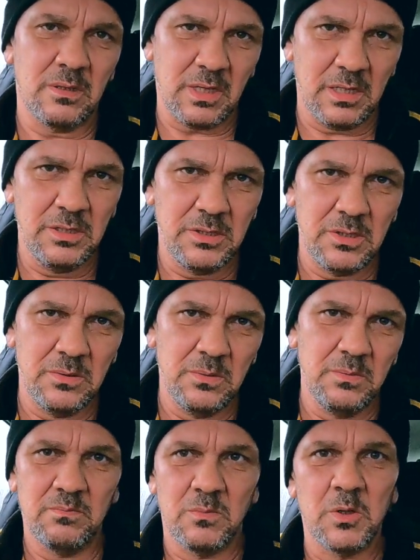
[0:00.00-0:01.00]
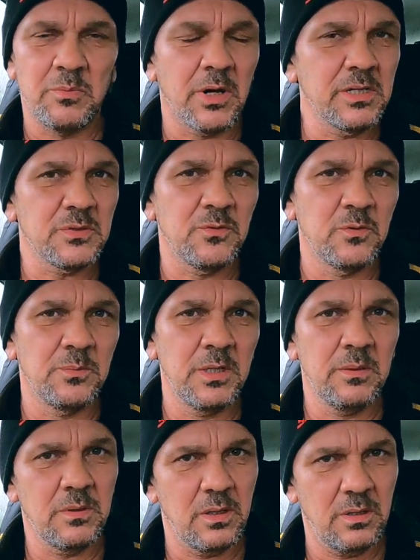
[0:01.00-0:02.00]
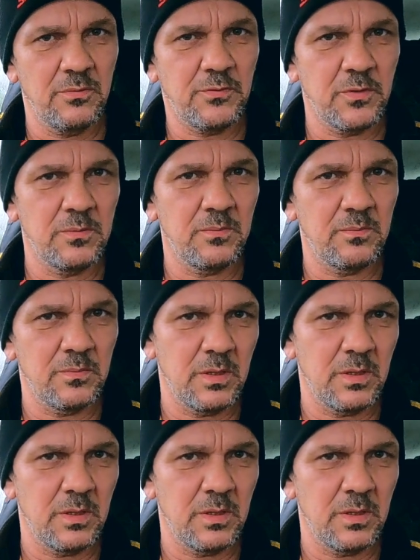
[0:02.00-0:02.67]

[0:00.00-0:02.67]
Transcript: can you do my brakes for me, front